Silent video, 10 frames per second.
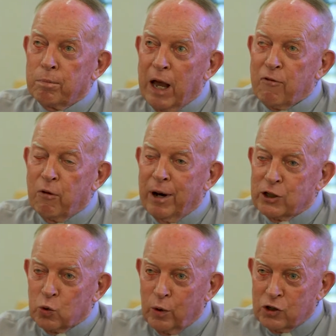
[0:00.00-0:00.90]
pay for my
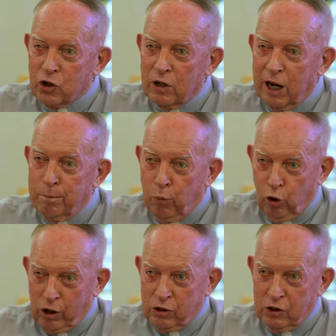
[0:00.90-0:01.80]
tuition and
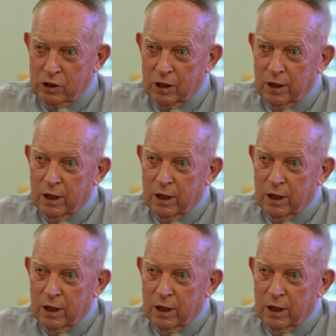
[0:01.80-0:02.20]
books.